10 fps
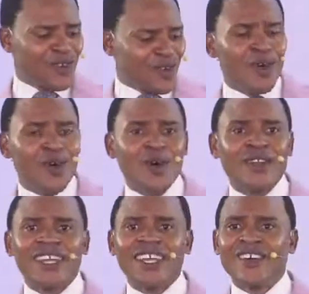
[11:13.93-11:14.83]

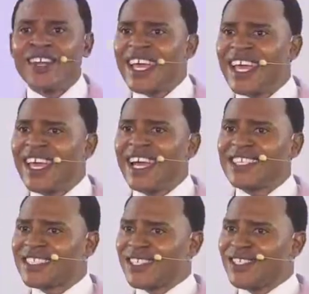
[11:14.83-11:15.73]
on air and
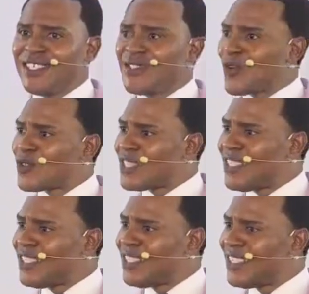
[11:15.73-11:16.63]
start discussing
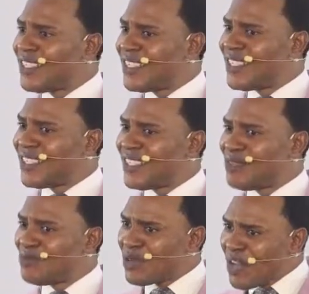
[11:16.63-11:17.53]

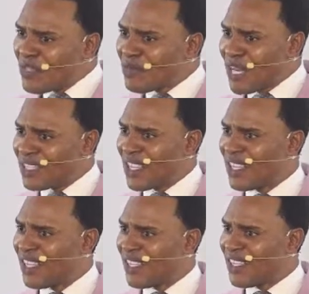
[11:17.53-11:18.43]
private matter.
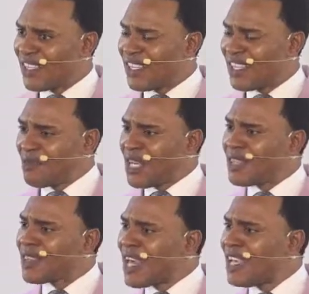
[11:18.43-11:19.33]
My
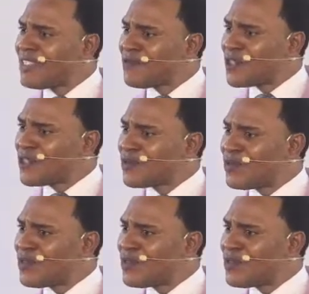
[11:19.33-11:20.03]
third, first fruit,